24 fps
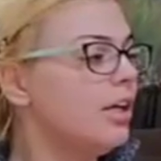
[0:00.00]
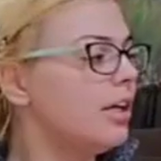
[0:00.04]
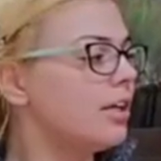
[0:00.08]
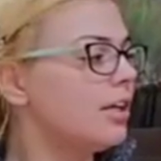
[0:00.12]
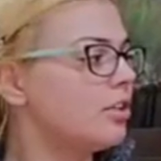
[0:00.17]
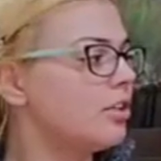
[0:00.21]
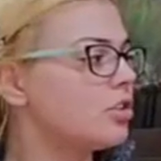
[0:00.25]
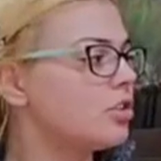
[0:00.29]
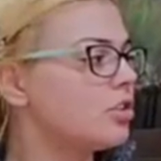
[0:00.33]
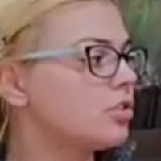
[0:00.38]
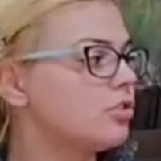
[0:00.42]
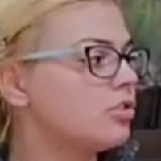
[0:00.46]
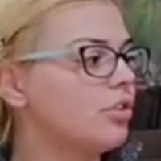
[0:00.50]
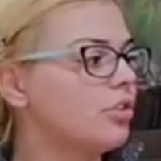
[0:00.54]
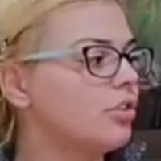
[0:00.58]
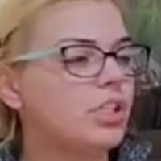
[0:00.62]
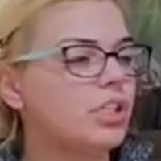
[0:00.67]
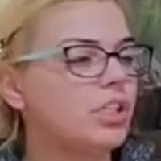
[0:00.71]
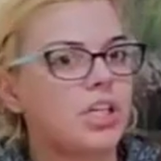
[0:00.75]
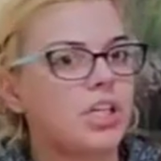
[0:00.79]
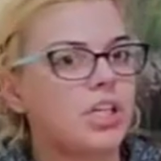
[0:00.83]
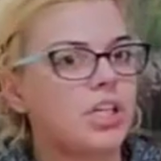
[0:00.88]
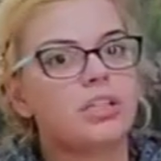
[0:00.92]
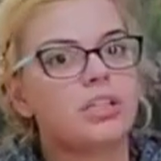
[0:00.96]
It'll
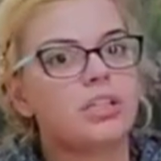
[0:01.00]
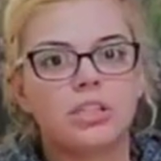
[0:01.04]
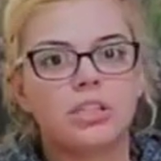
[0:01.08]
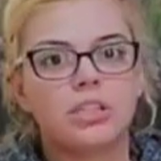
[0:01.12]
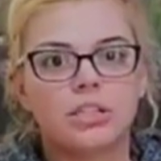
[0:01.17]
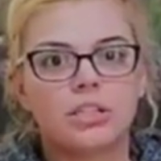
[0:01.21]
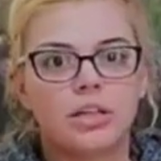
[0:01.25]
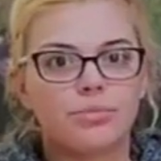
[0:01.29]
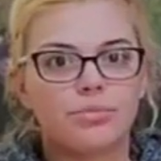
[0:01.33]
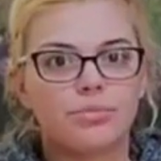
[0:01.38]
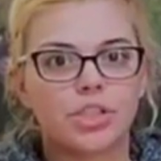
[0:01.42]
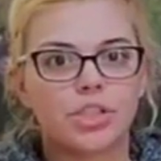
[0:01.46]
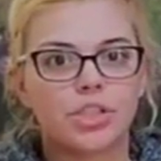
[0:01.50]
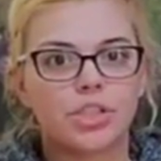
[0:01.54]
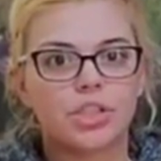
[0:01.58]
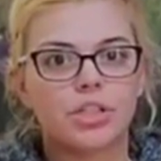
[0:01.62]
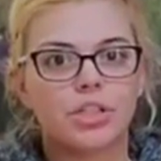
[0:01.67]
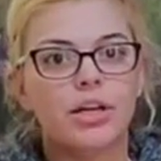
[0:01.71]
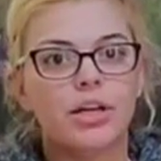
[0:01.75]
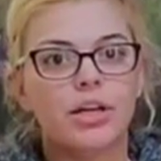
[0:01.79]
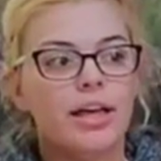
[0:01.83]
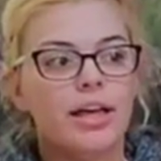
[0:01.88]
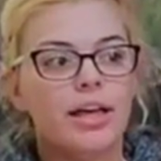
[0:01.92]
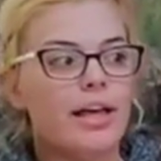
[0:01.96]
slowly change the
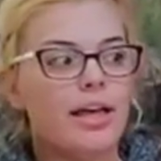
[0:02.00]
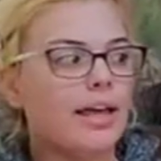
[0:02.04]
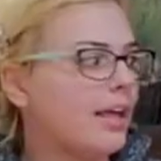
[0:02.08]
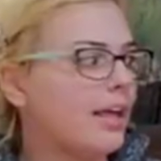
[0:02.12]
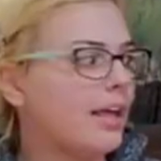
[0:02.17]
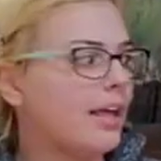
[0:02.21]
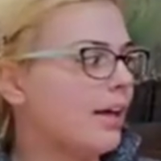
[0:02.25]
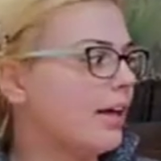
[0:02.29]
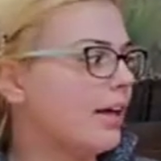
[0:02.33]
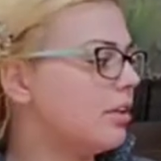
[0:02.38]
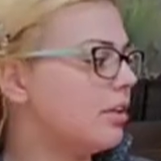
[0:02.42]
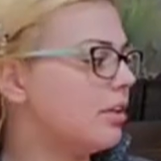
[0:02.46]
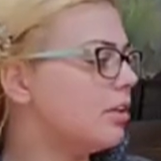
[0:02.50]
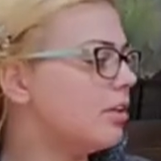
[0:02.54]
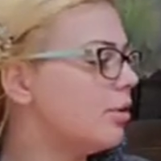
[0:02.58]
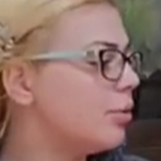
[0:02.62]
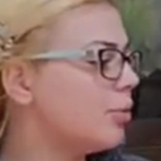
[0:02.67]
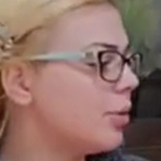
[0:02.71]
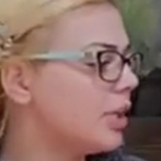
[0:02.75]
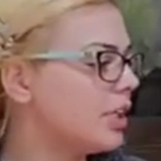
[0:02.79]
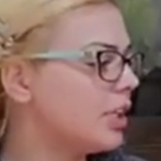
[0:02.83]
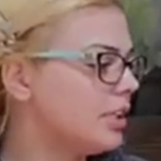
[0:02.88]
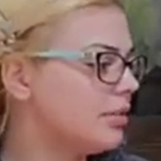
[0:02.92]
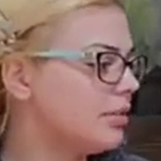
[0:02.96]
temperature, and
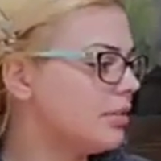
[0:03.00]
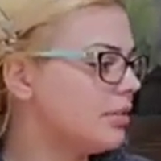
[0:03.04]
we're gonna